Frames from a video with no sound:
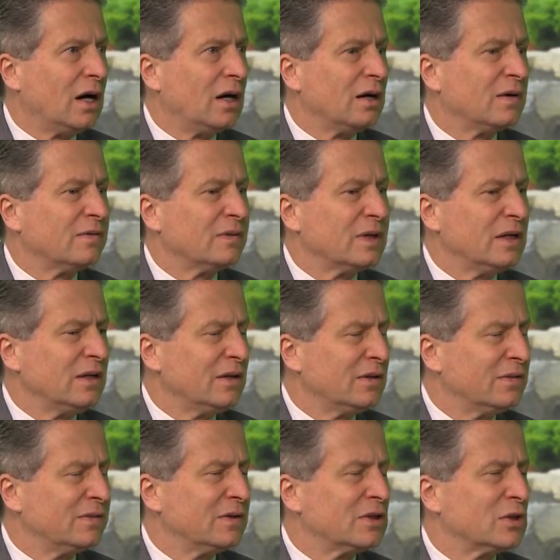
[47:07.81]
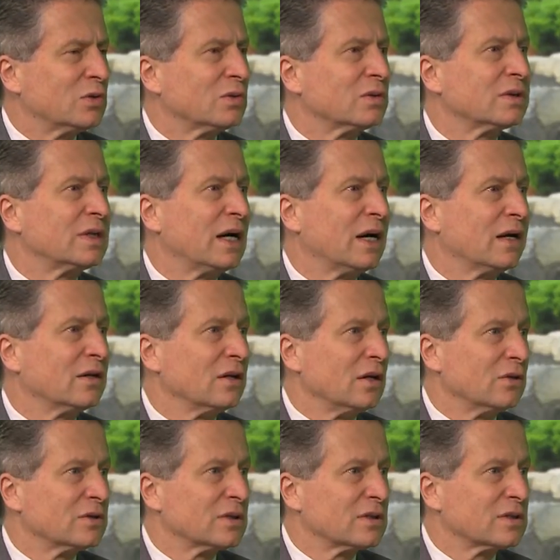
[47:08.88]
of individual
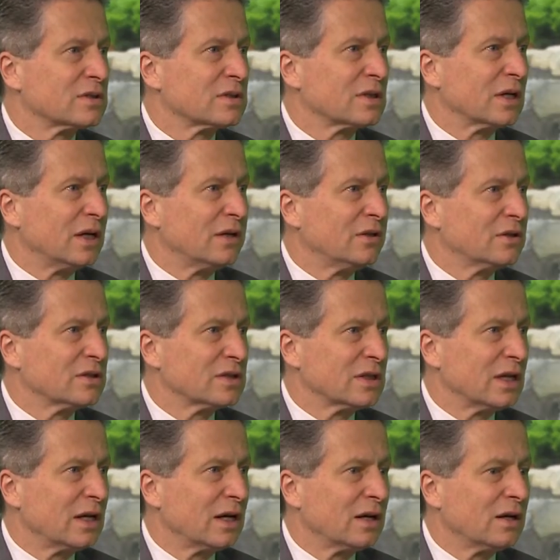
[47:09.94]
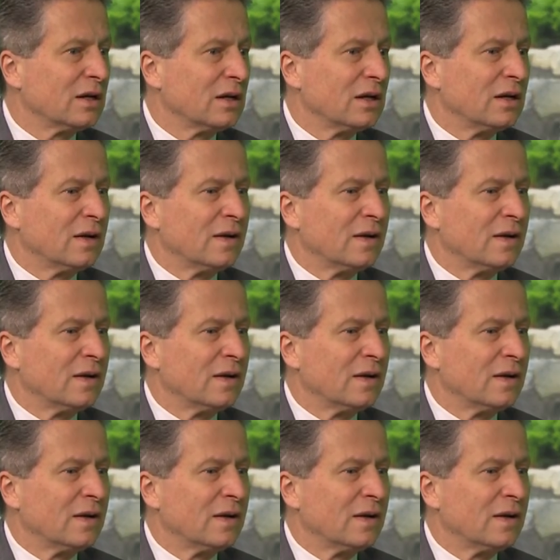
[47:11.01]
diagnosis to understand